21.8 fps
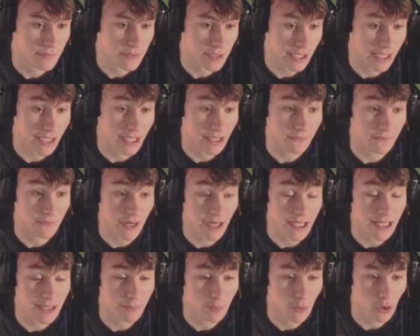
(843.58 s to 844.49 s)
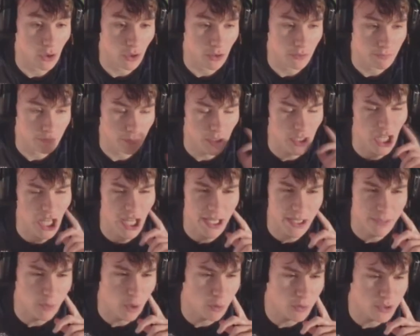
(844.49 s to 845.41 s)
kind of flight of the ball. Well,
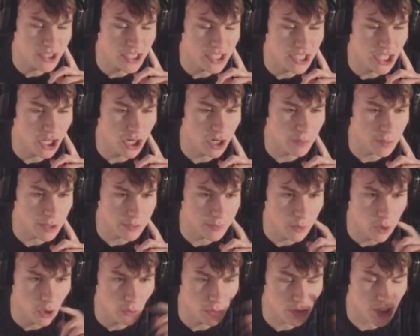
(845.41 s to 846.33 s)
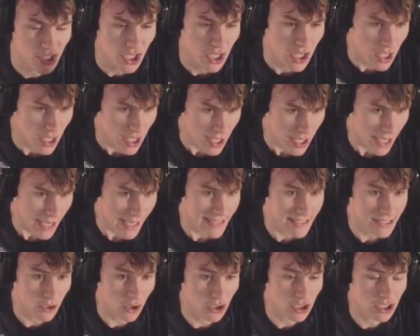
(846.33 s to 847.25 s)
the ball wasn't in the air, but
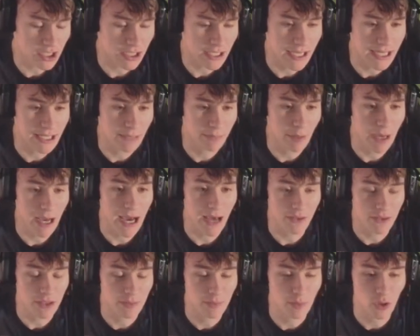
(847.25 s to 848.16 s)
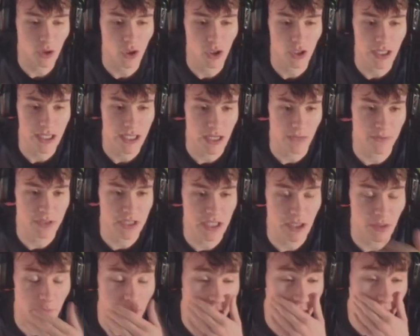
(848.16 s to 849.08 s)
he's lost the kind of path of the ball. He's obviously
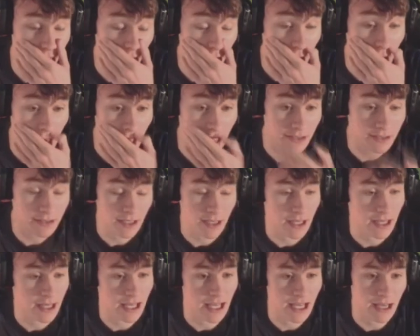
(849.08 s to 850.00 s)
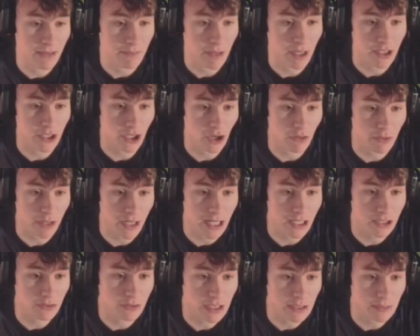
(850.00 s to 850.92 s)
committed Varane, and now
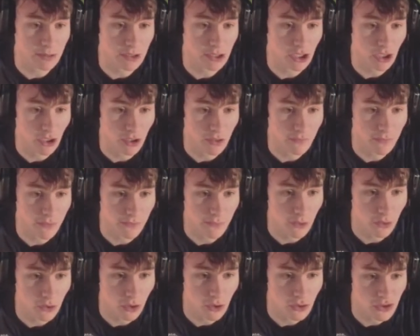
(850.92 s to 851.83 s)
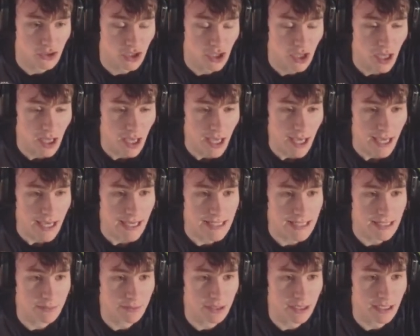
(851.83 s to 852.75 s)
Ronaldo's able to turn for Flowcooks.
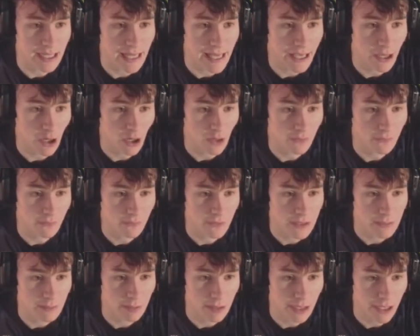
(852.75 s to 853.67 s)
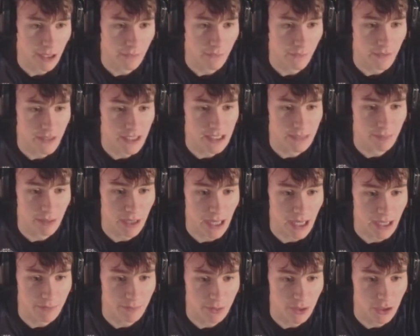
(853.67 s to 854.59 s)
He's able to lay off this player. Now this is
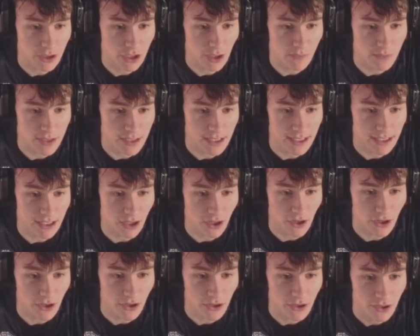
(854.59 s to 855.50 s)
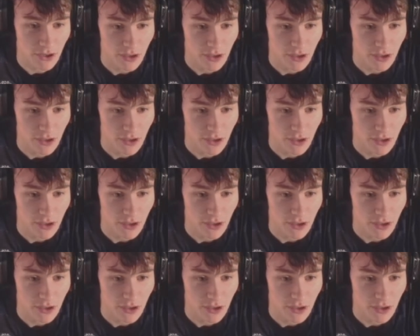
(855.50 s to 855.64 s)
bad, because obviously now,